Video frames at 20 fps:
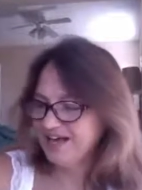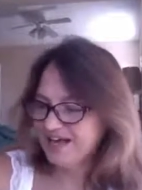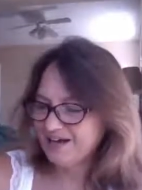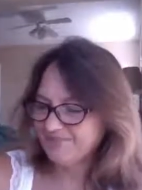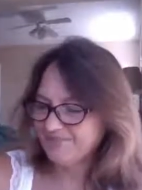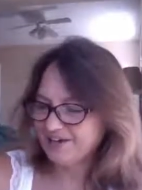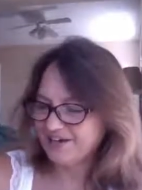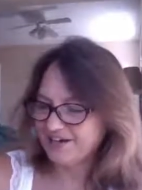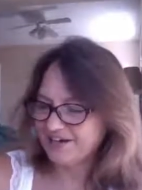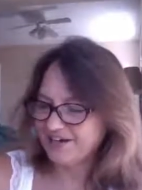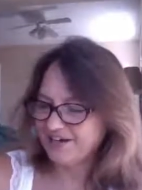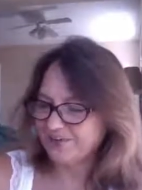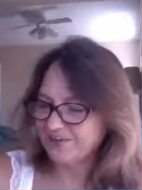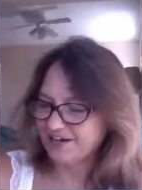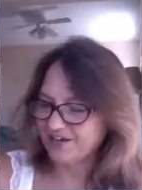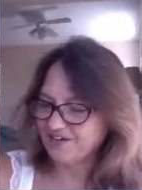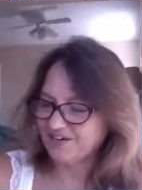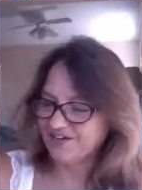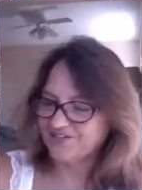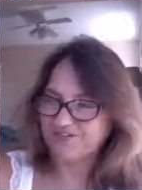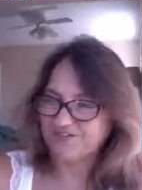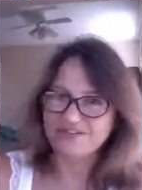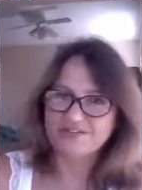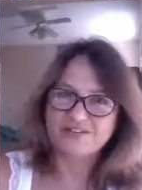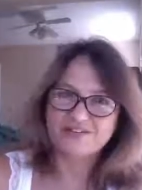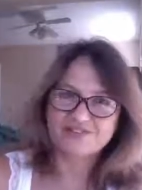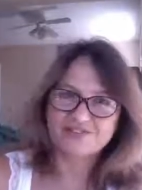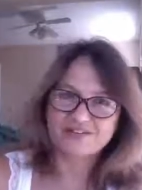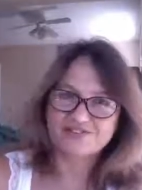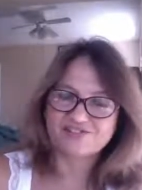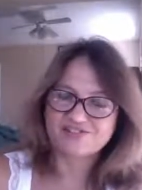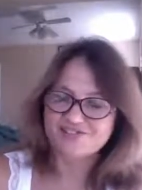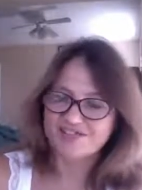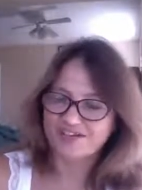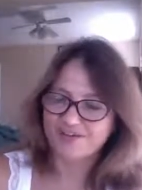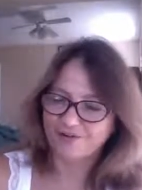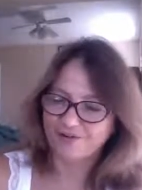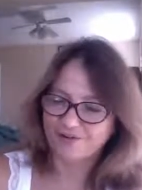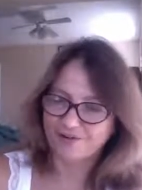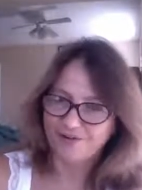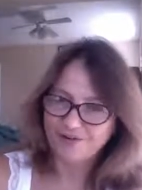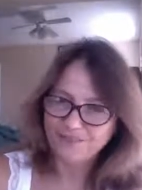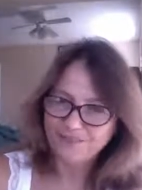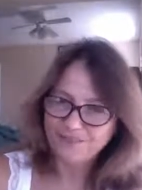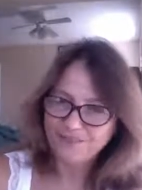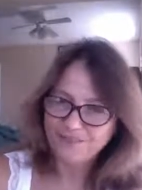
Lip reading: But anyway, the singer,